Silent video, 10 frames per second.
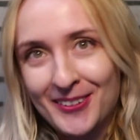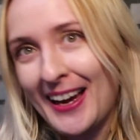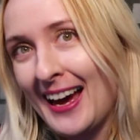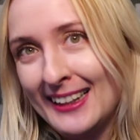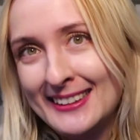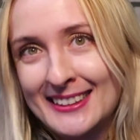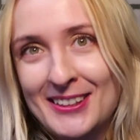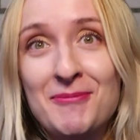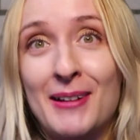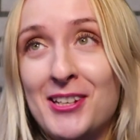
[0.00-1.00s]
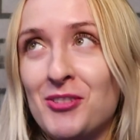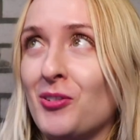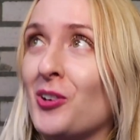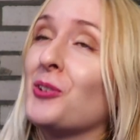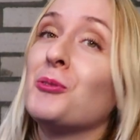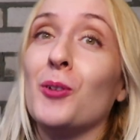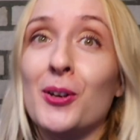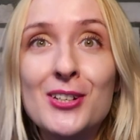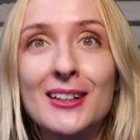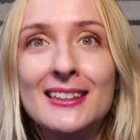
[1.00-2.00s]
you guys so much for
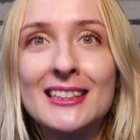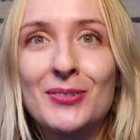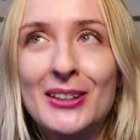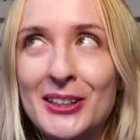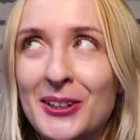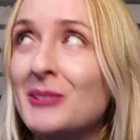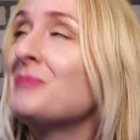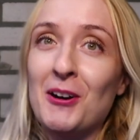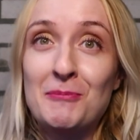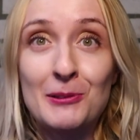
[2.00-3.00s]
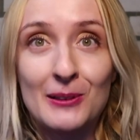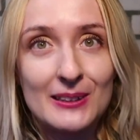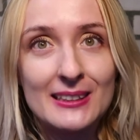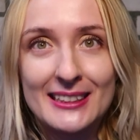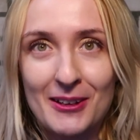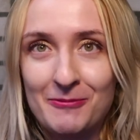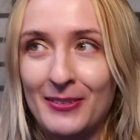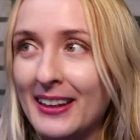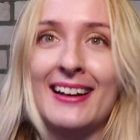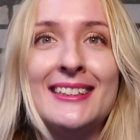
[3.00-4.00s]
watching this video. I hope you learned
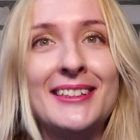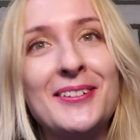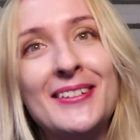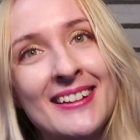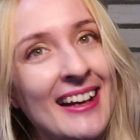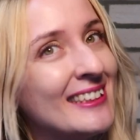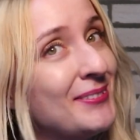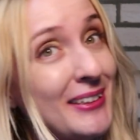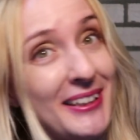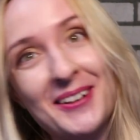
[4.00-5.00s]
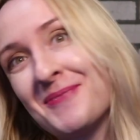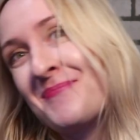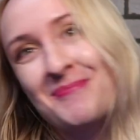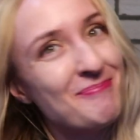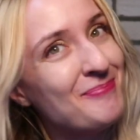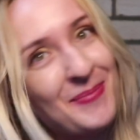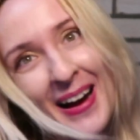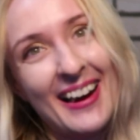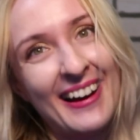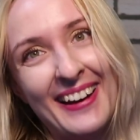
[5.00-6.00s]
something. I see you in the next video.
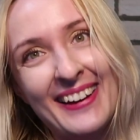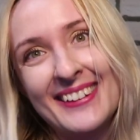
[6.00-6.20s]
Bye!